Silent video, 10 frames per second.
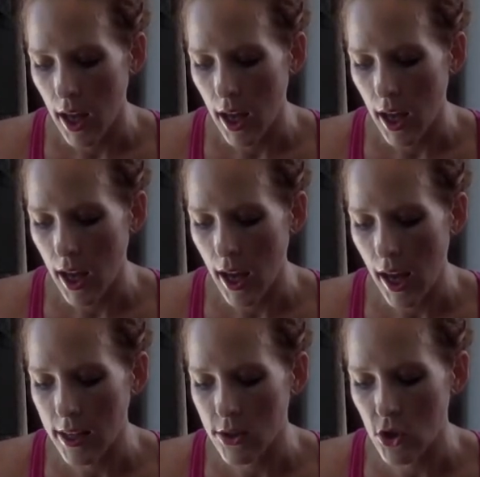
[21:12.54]

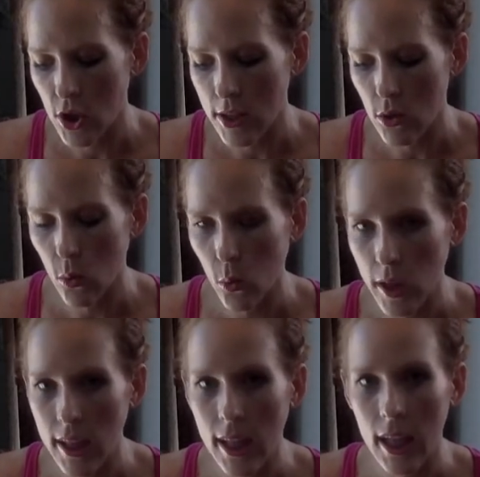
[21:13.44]
It's just
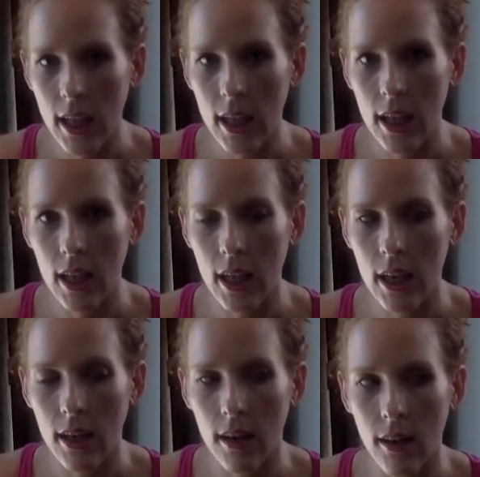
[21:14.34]
really
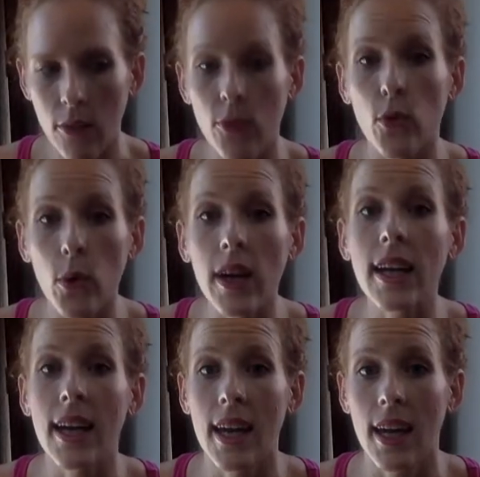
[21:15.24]

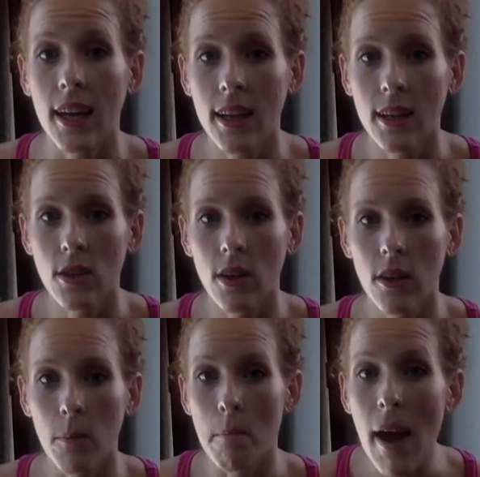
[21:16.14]
freeing
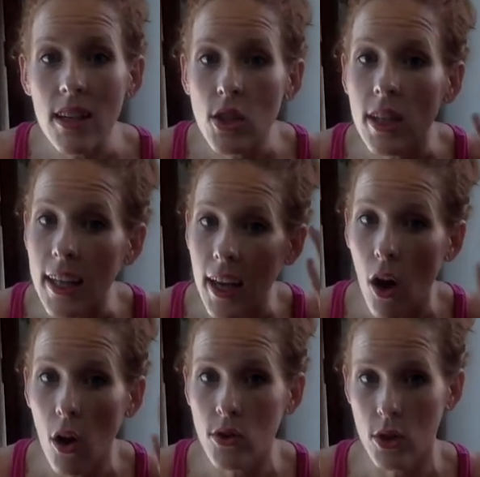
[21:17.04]
mentally
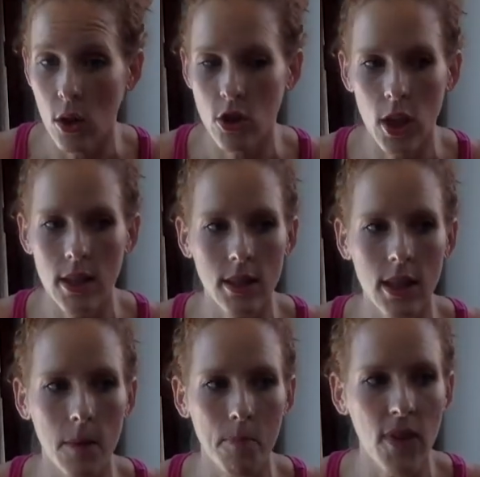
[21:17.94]
also, just
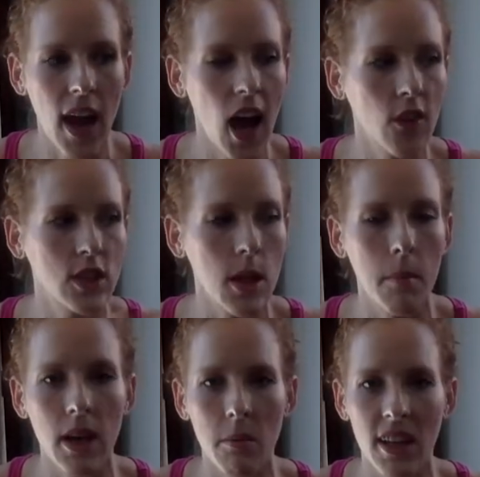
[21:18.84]
to have
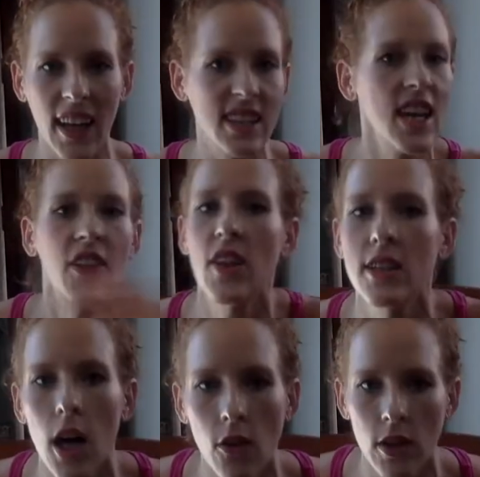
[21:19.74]
somebody be like,
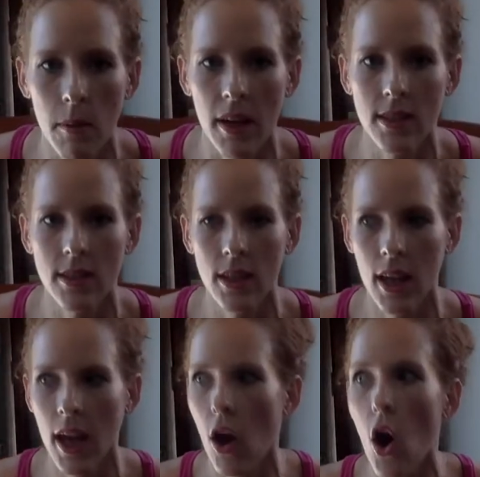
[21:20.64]
nothing's off limits.
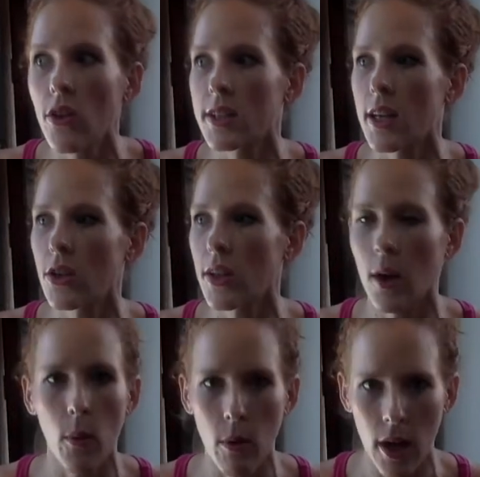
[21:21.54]
All of a sudden you're
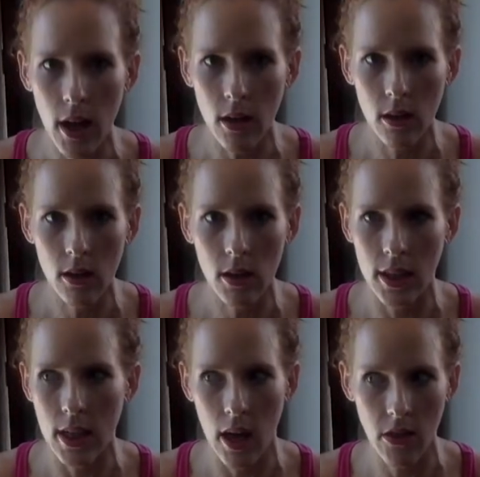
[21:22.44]
like, wait, what?
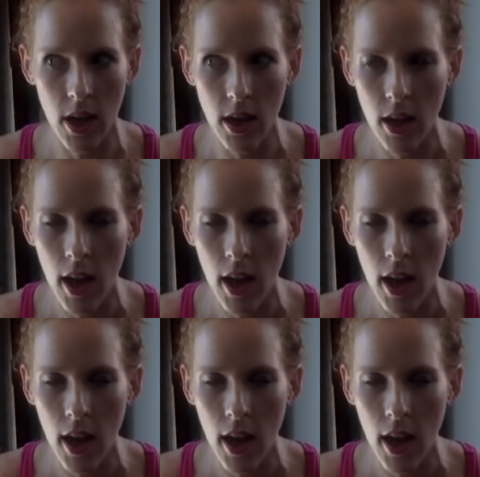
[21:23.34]
Like, nothing?